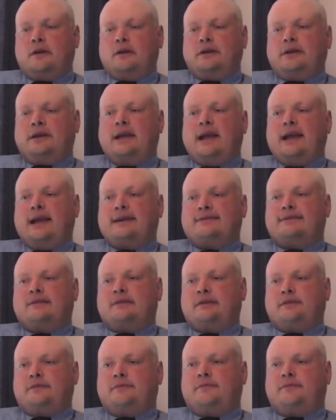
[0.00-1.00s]
Yes,
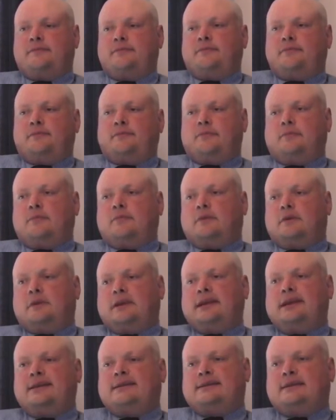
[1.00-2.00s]

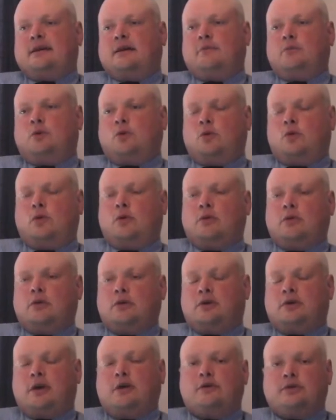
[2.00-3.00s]
these are more
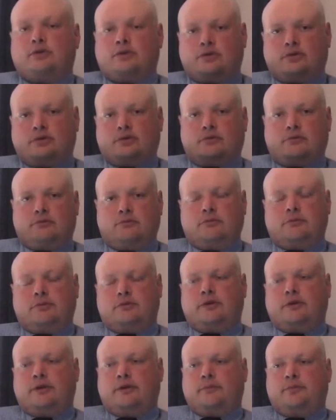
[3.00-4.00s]
ghost
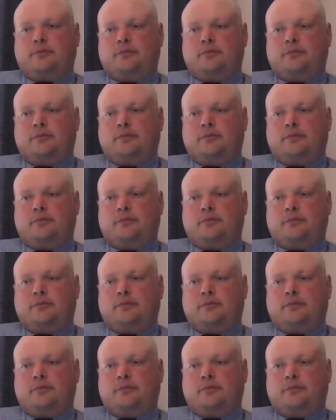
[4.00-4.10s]
type.